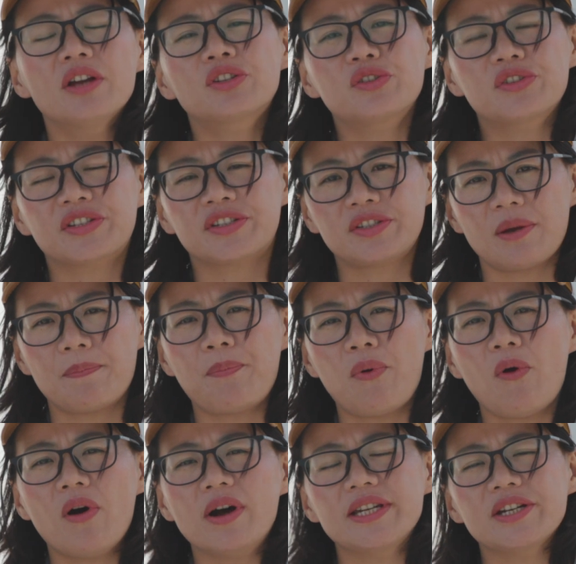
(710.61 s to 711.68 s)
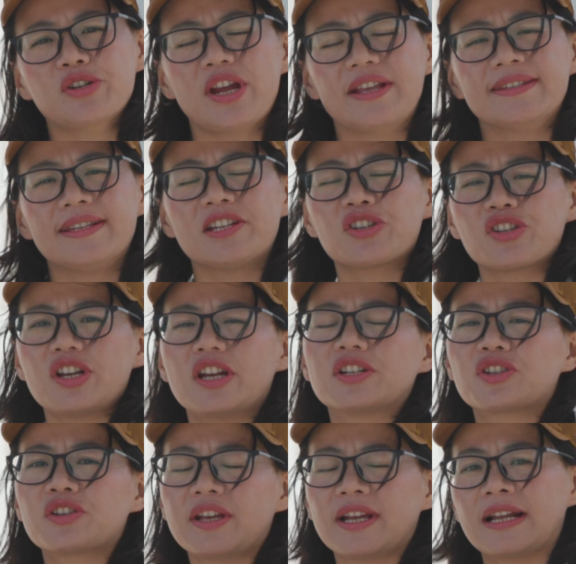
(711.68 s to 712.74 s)
to support the
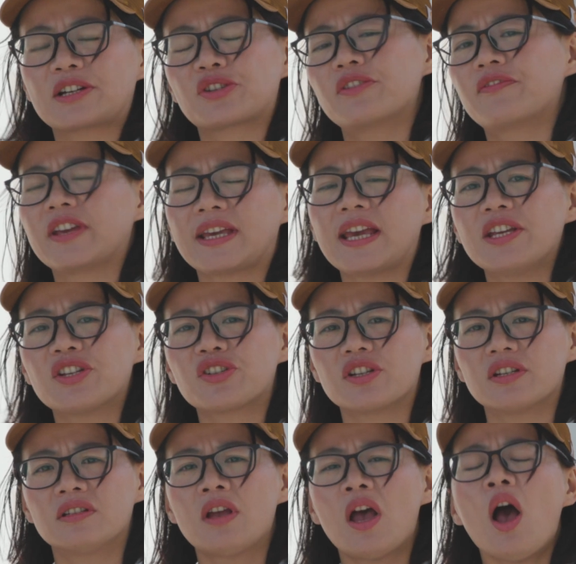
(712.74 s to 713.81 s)
transition to electrification.